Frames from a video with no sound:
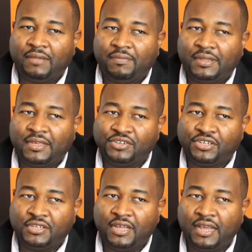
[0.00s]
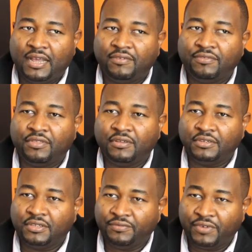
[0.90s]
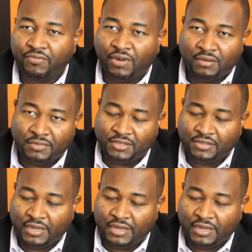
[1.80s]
applications have certain requirements